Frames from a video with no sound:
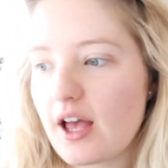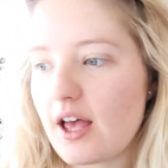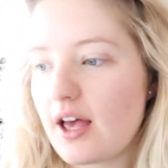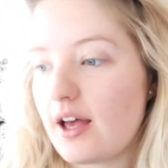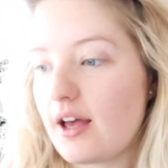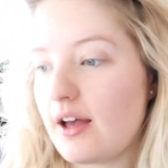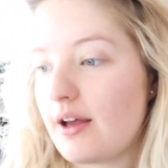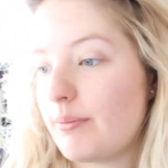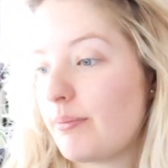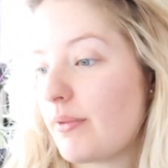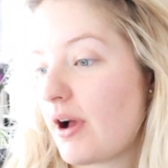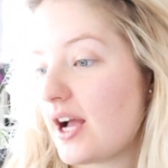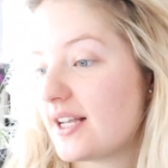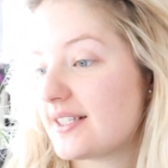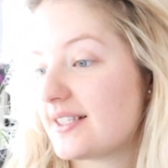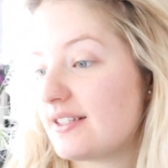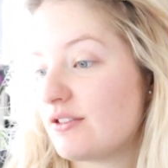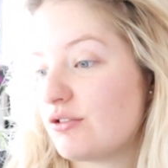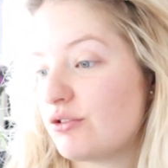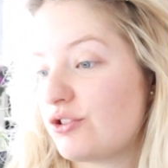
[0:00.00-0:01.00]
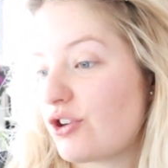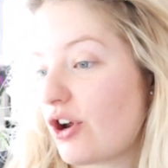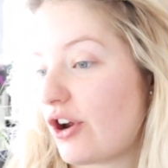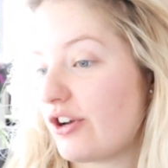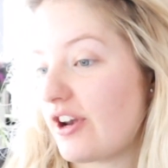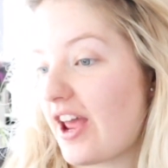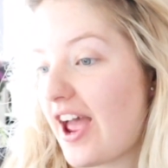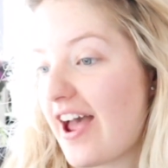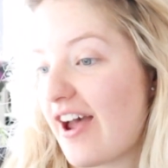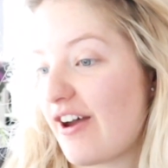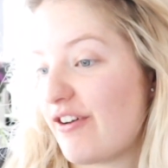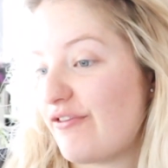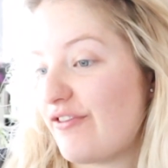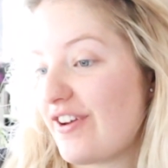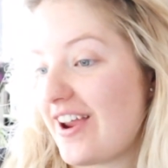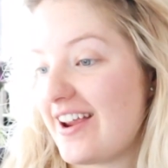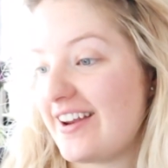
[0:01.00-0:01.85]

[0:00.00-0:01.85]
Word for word: Um, I still don't have